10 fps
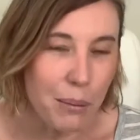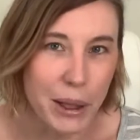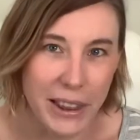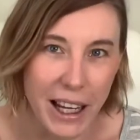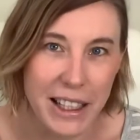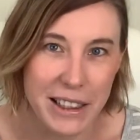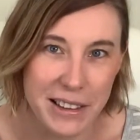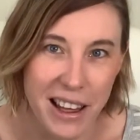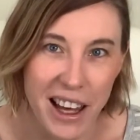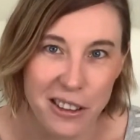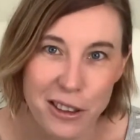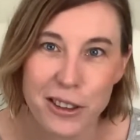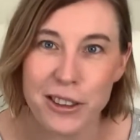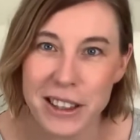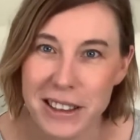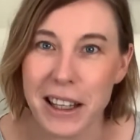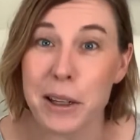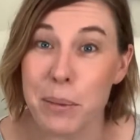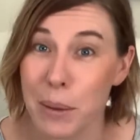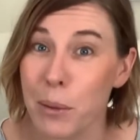But the altitude is
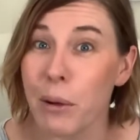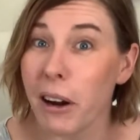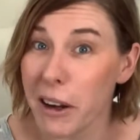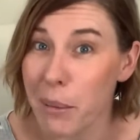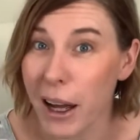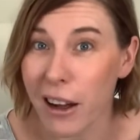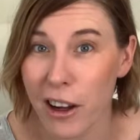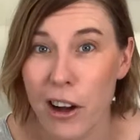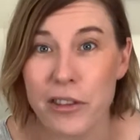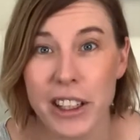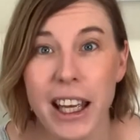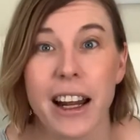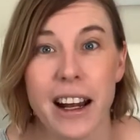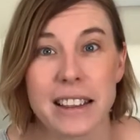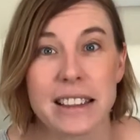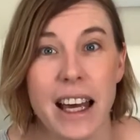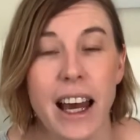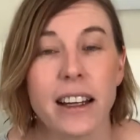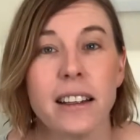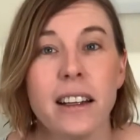something people worry about. I often get asked
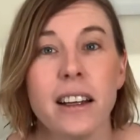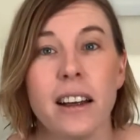that.